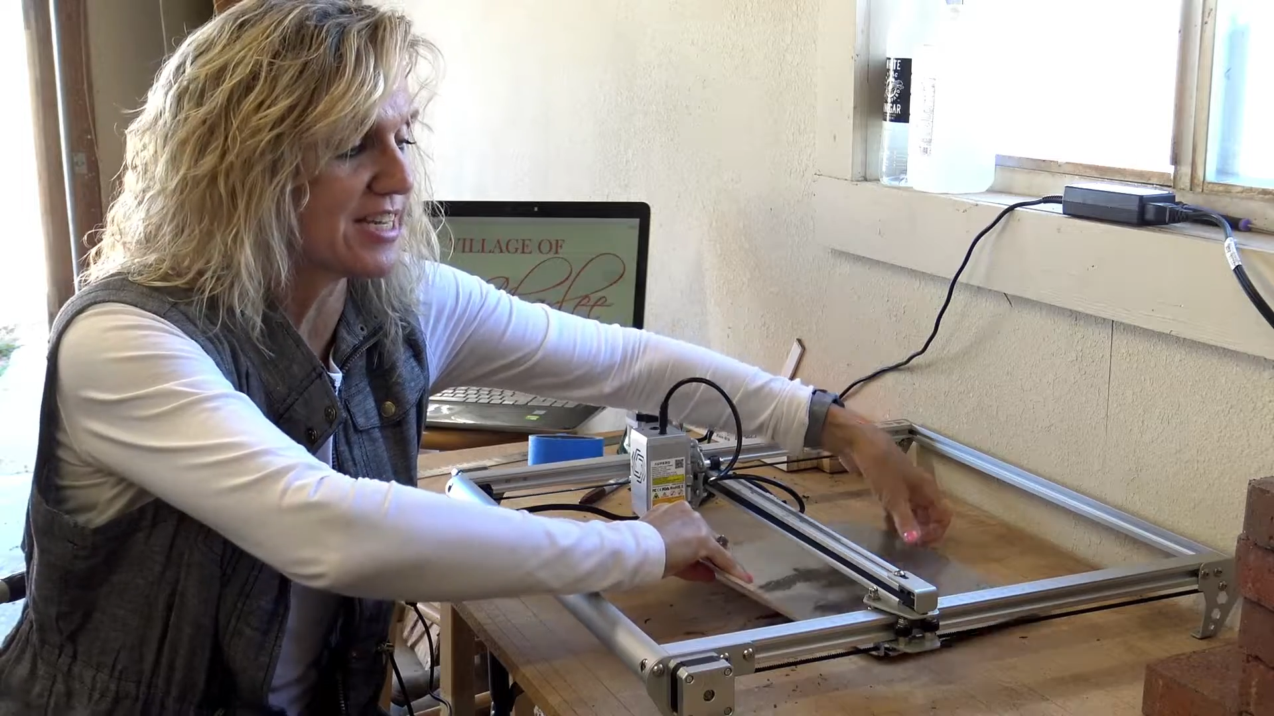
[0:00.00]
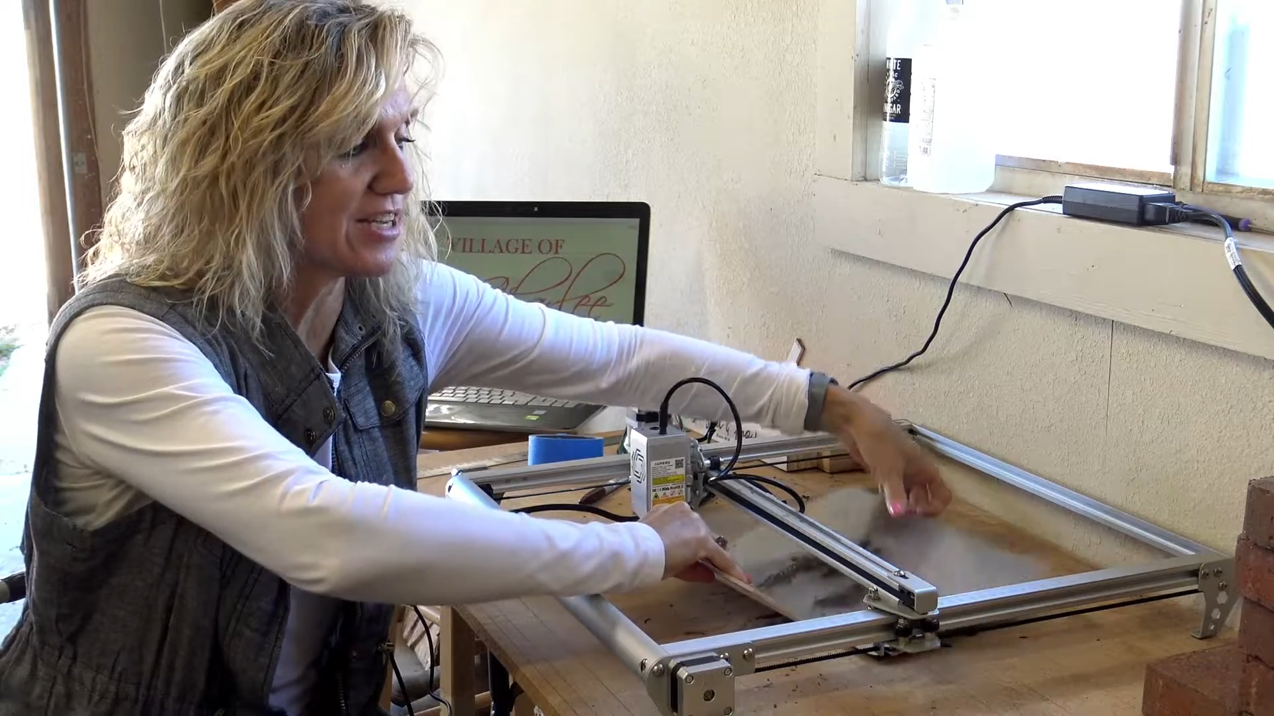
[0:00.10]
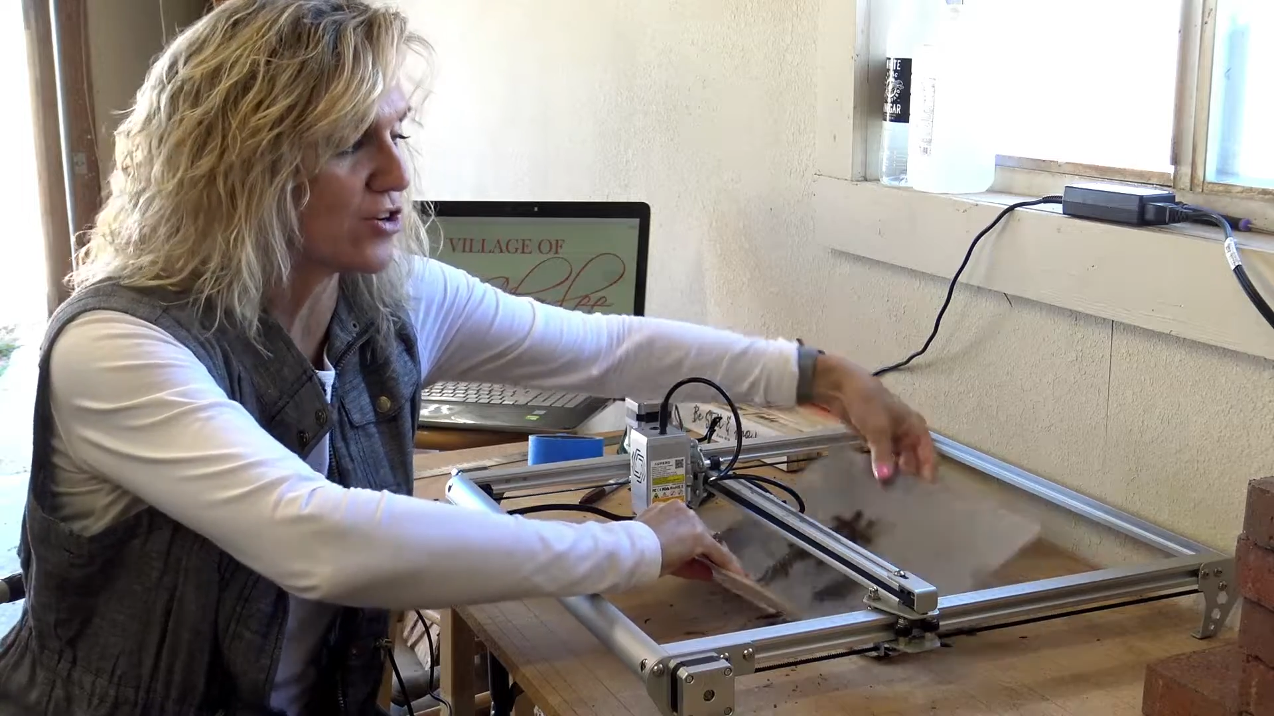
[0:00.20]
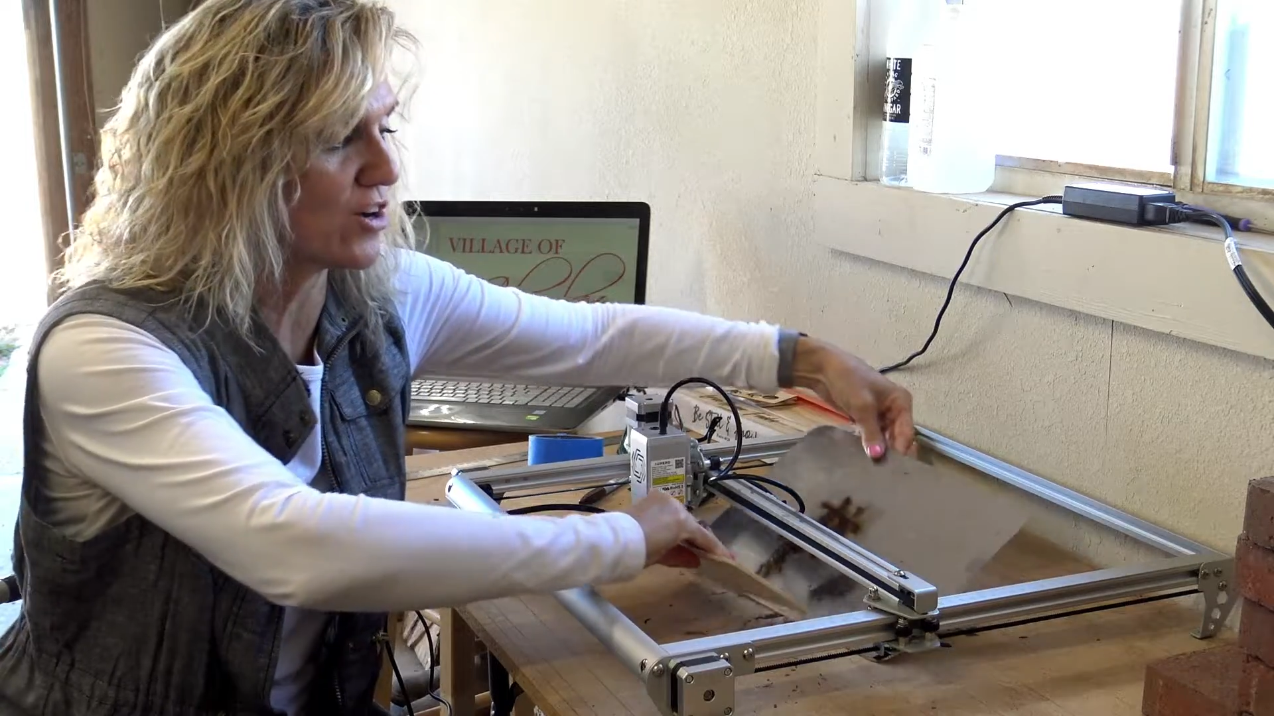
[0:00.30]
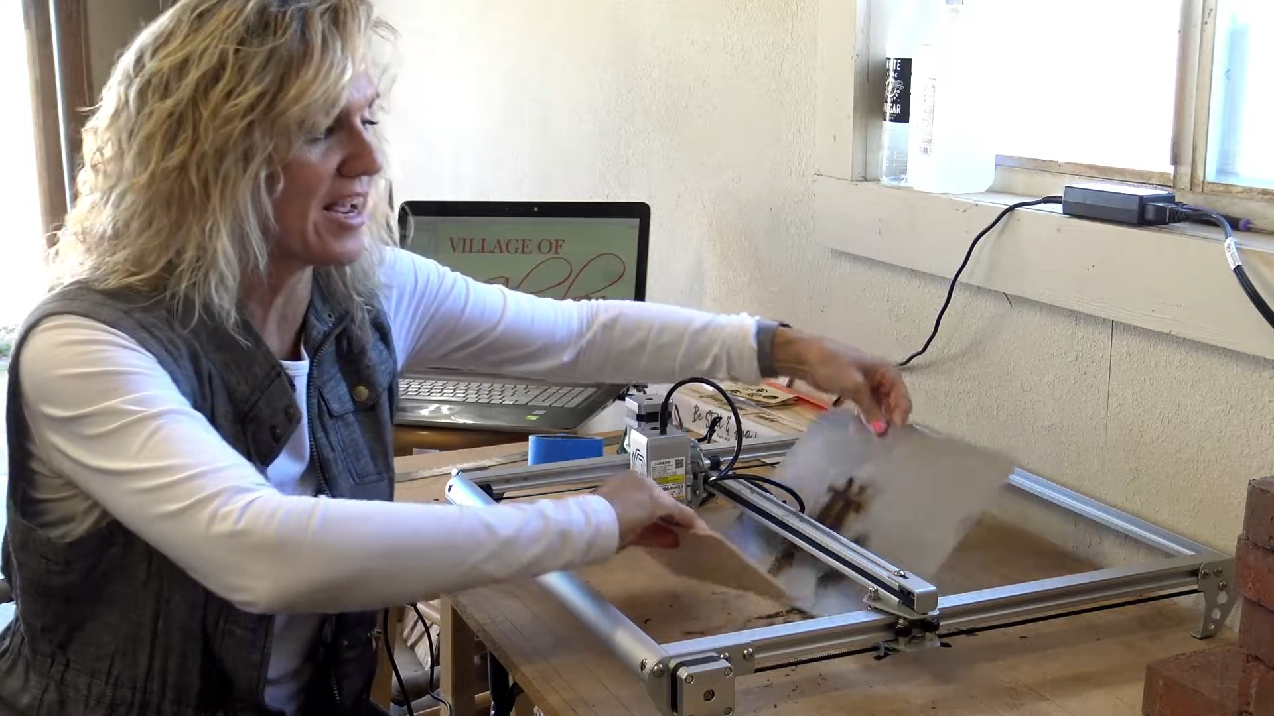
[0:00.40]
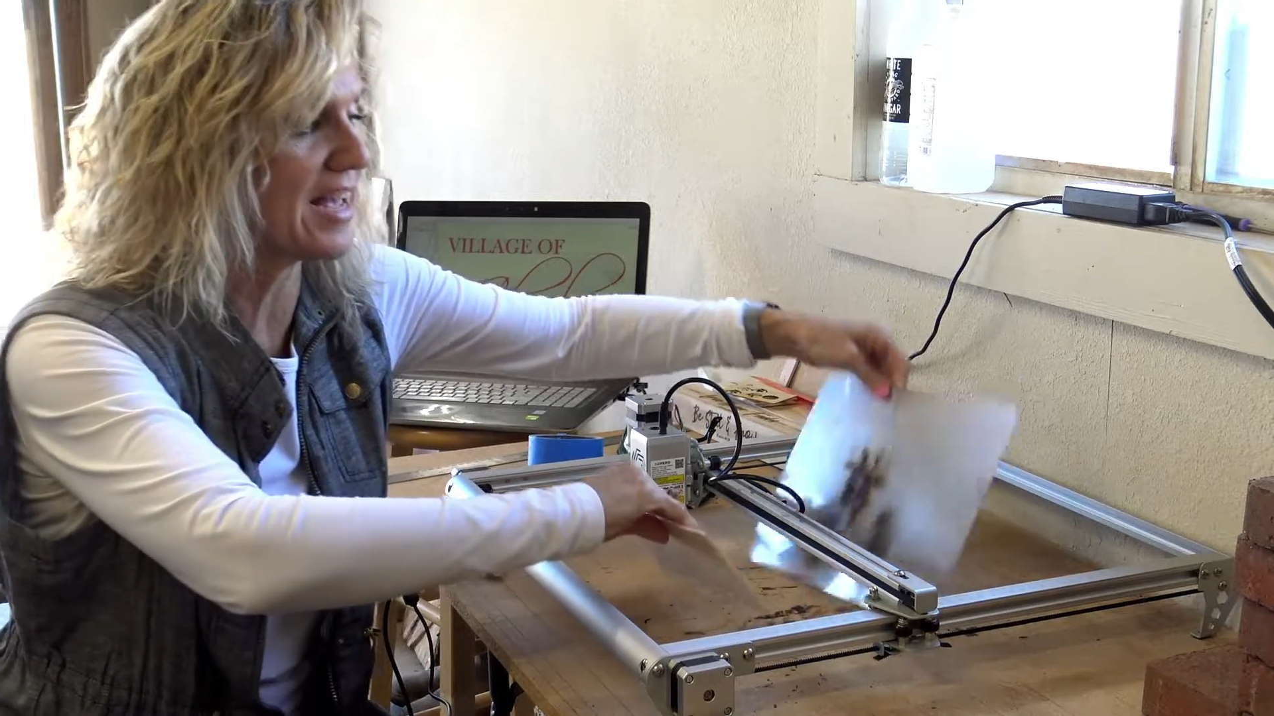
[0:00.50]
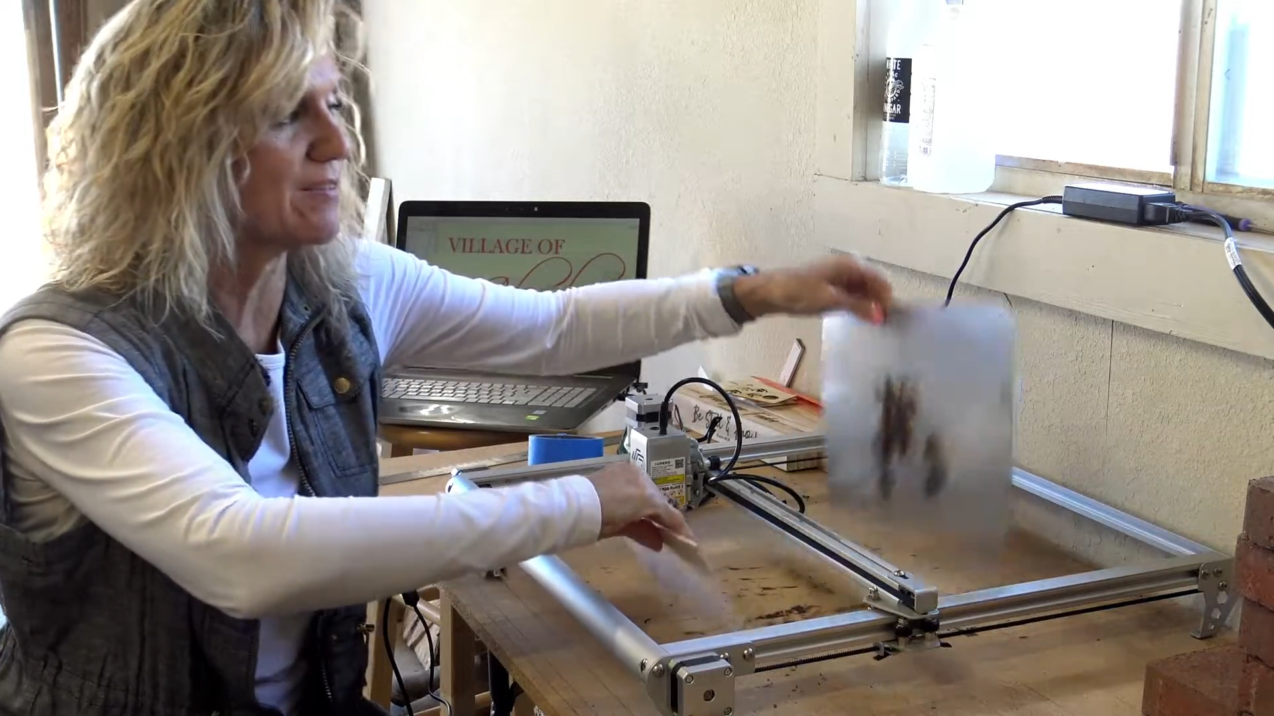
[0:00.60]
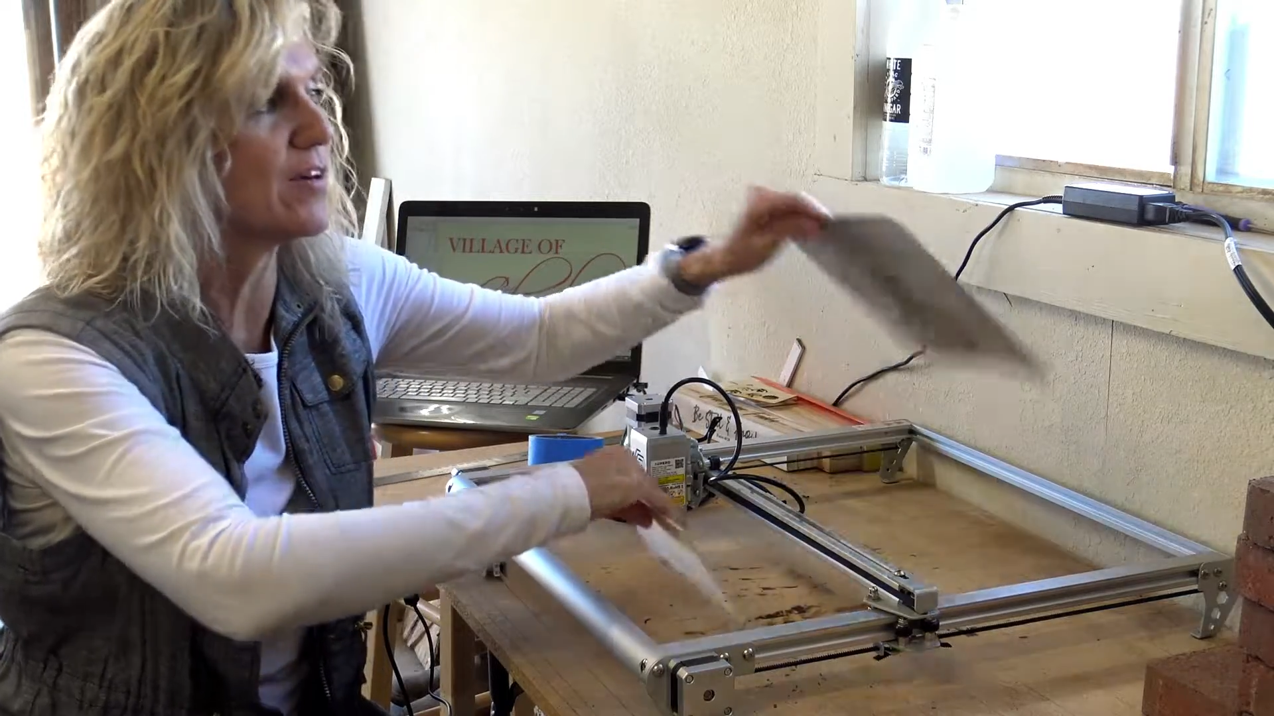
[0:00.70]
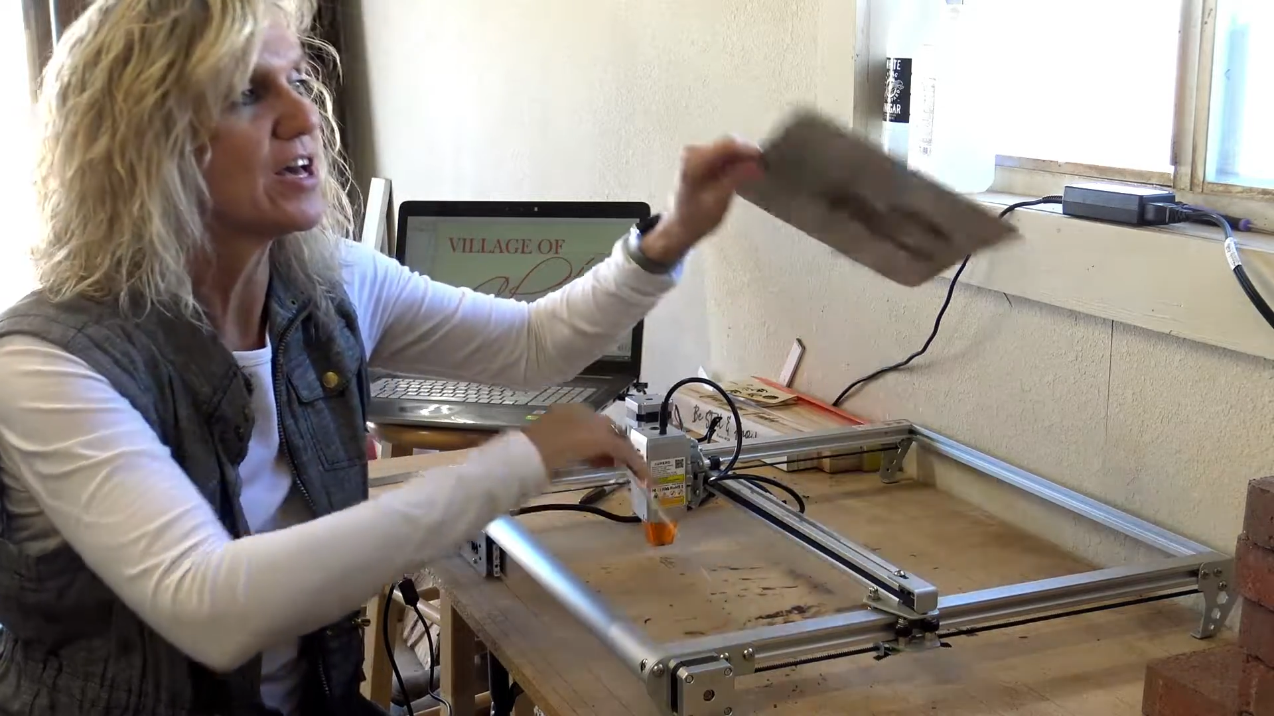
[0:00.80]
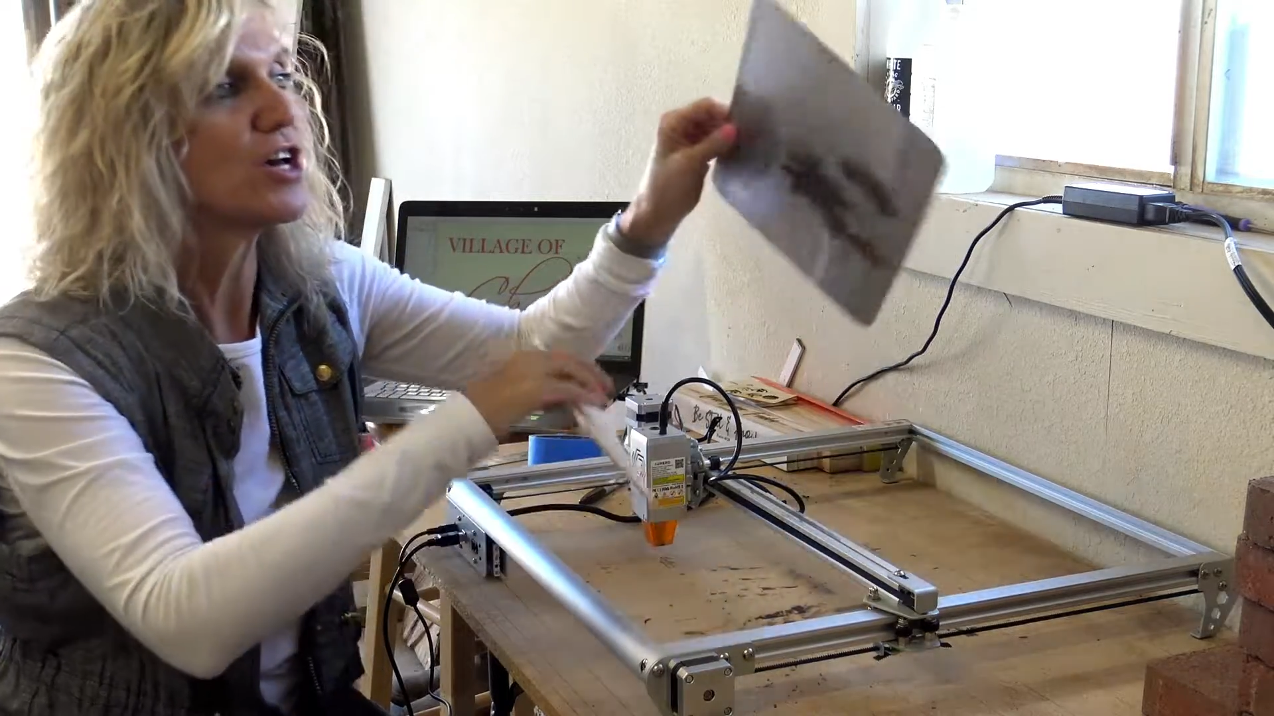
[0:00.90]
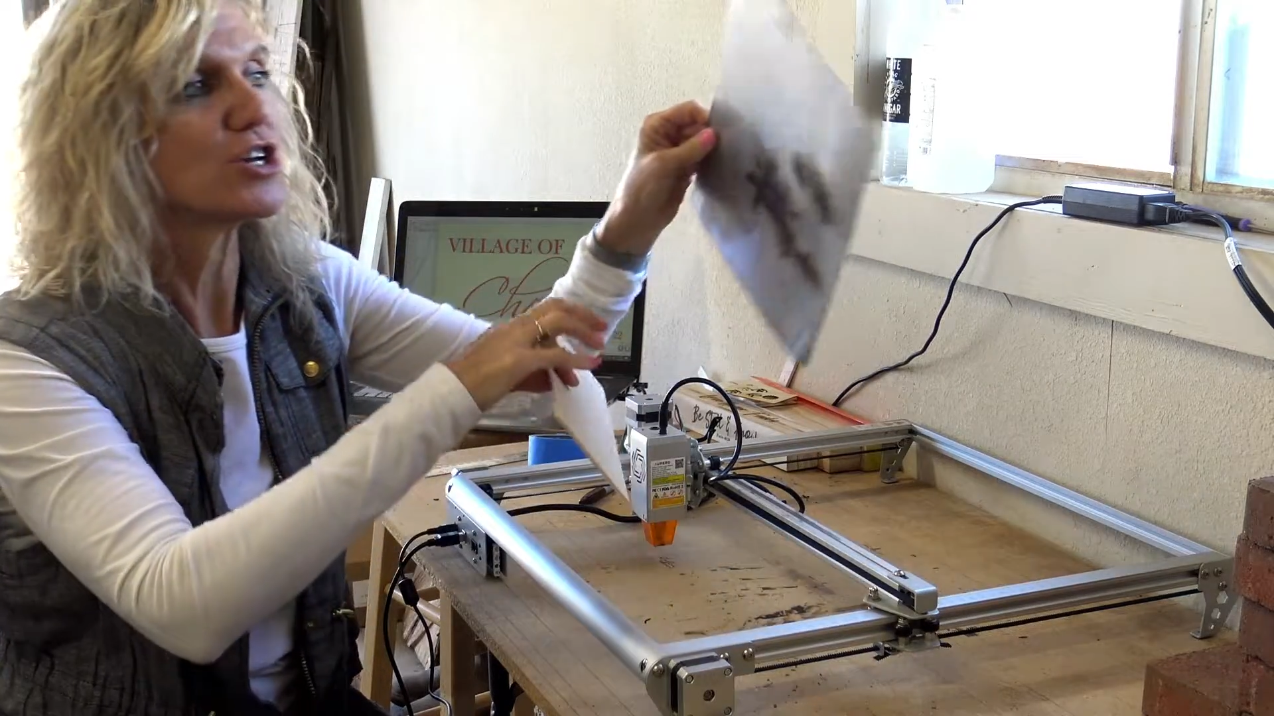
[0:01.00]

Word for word: engrave,